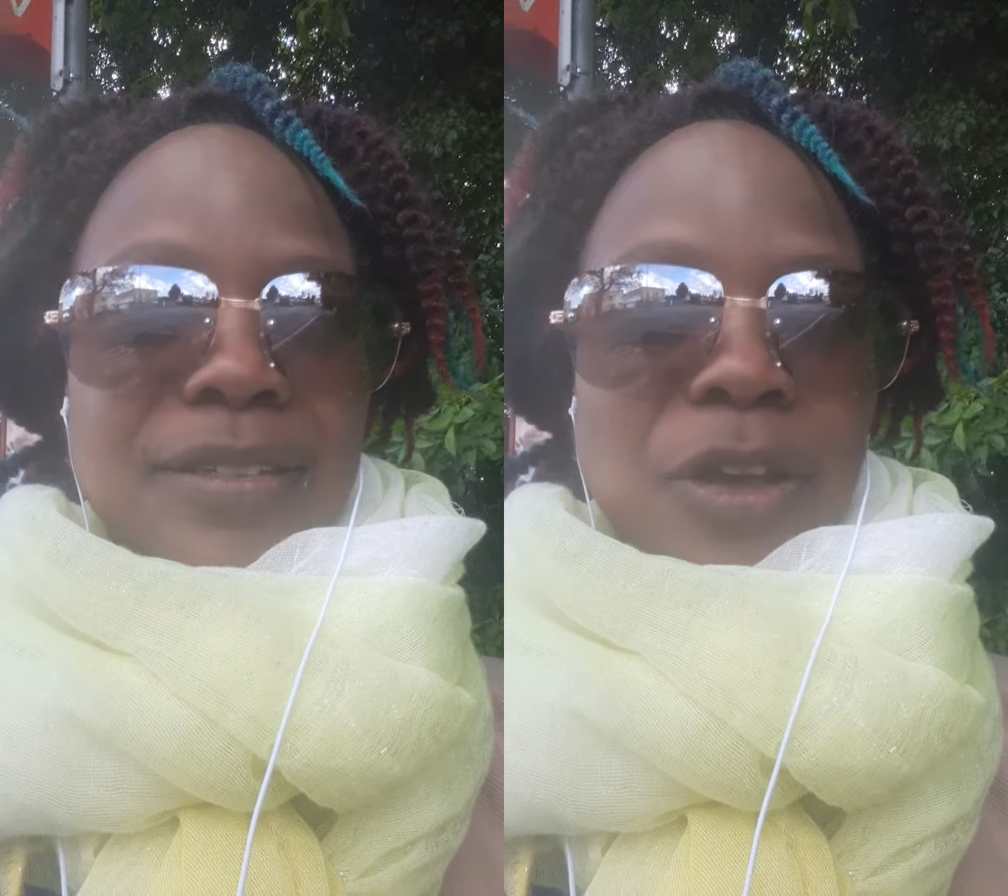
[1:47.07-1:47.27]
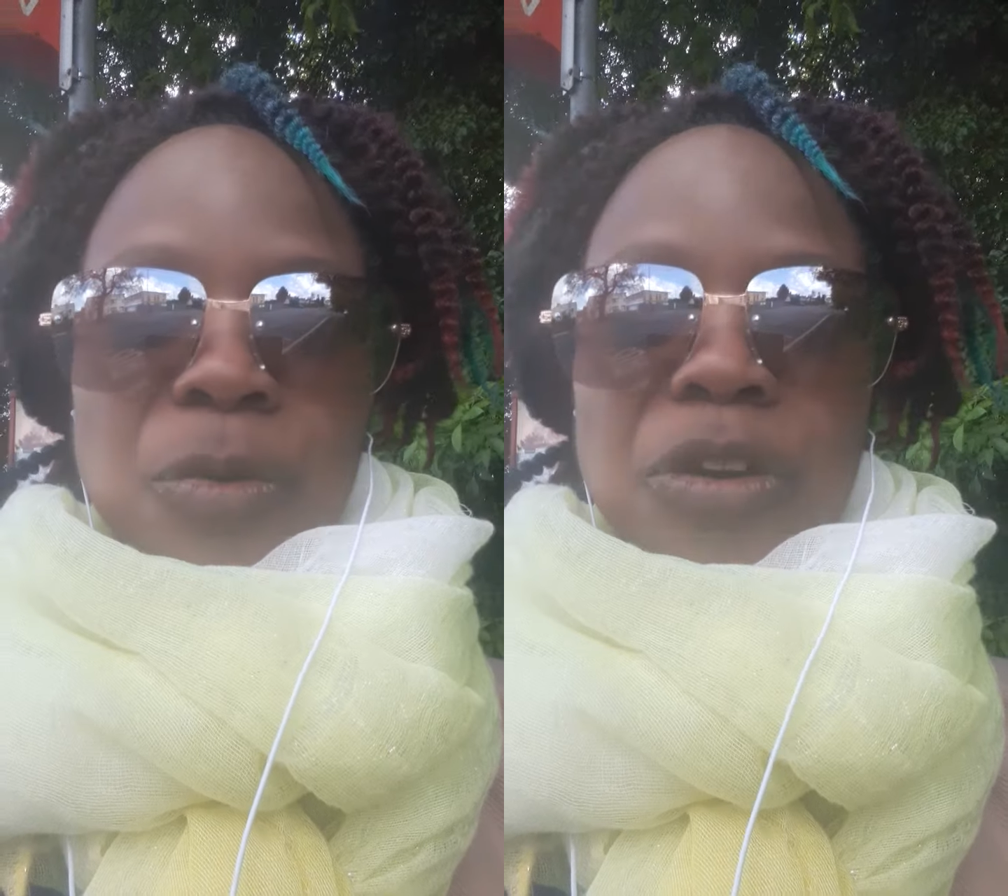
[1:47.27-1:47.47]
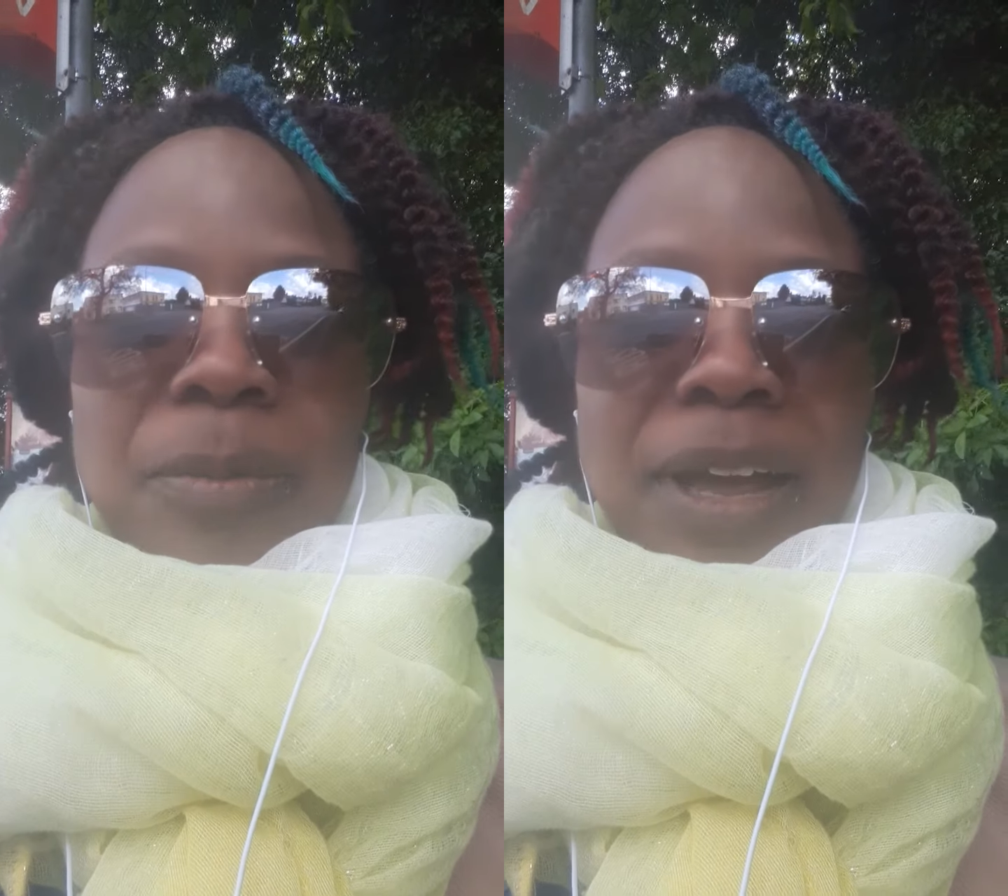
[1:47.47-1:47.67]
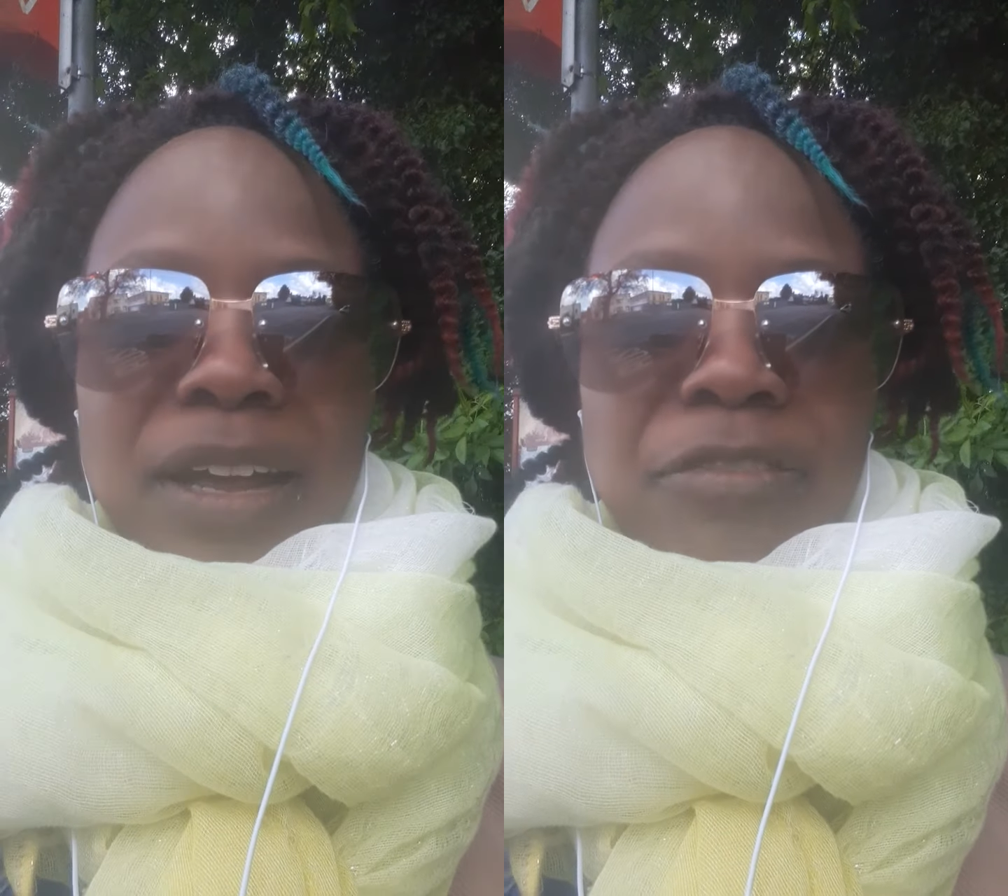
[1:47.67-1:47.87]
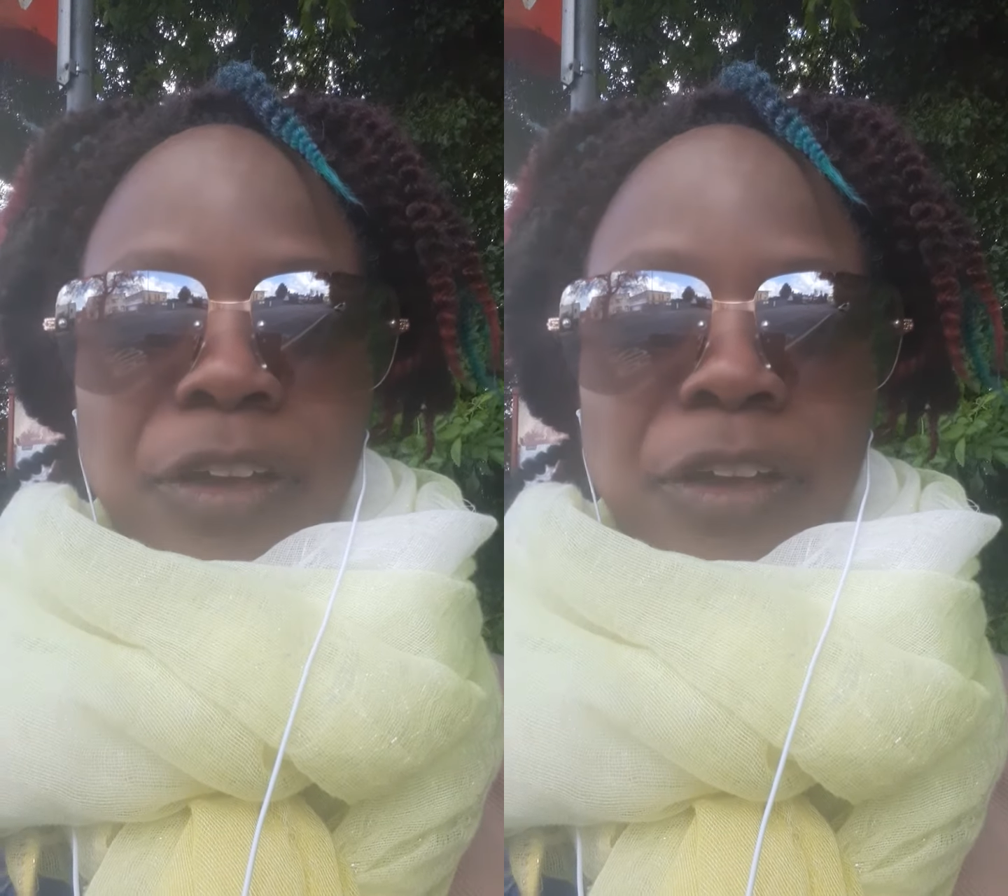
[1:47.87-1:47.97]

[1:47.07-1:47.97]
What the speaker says: don't worry about a